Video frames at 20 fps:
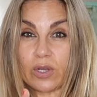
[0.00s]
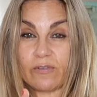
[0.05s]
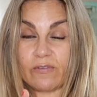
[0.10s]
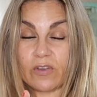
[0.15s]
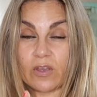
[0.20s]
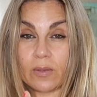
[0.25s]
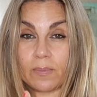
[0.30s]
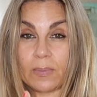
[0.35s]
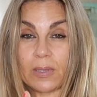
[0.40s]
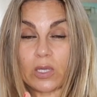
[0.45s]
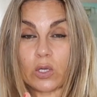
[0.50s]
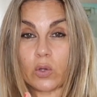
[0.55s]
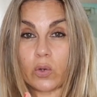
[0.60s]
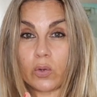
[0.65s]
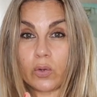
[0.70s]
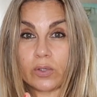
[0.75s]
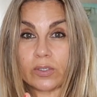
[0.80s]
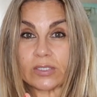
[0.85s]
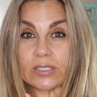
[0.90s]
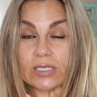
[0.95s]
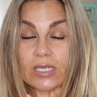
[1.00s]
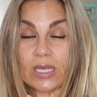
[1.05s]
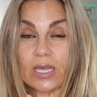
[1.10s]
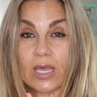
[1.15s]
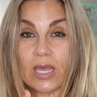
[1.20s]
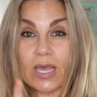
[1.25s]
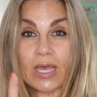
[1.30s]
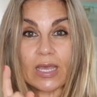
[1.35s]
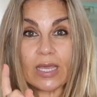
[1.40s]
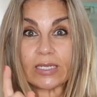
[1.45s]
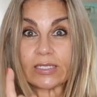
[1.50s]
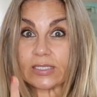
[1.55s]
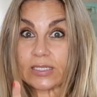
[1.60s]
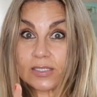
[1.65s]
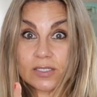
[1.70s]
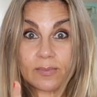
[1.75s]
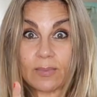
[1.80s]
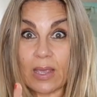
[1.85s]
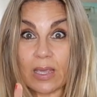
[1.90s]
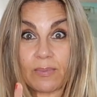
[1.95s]
rid of it because it
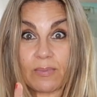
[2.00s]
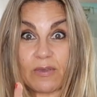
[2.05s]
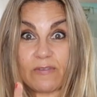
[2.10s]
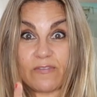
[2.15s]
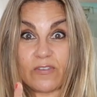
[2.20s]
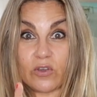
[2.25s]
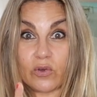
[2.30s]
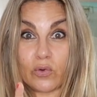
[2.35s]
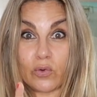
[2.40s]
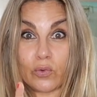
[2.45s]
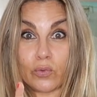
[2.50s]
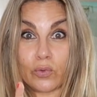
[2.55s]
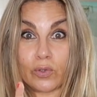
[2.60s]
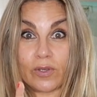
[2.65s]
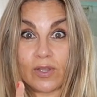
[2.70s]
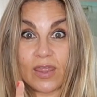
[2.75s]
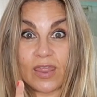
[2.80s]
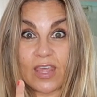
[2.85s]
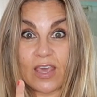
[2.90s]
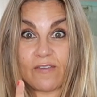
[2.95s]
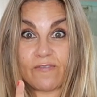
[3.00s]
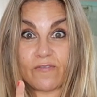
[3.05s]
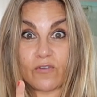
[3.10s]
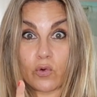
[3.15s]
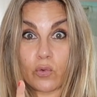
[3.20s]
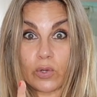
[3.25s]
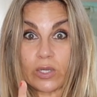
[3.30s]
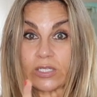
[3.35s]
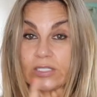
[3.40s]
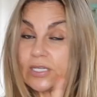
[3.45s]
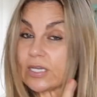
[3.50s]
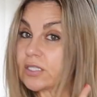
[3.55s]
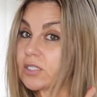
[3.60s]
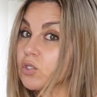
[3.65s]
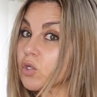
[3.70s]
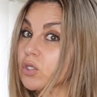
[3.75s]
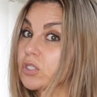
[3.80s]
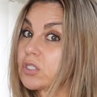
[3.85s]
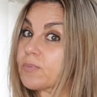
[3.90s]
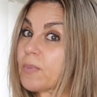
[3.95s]
doesn't make me feel good. Therefore, it
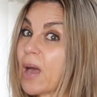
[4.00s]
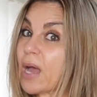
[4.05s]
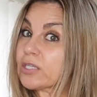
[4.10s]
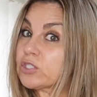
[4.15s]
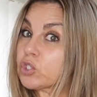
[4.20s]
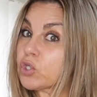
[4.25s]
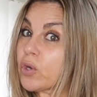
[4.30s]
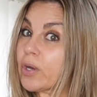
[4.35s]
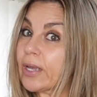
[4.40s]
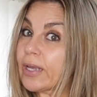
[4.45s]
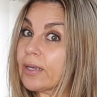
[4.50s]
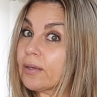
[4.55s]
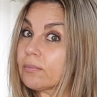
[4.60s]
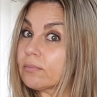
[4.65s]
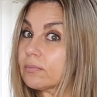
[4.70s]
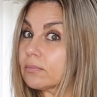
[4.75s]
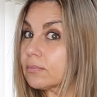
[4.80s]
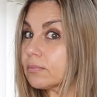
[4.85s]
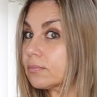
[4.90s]
does not spark joy.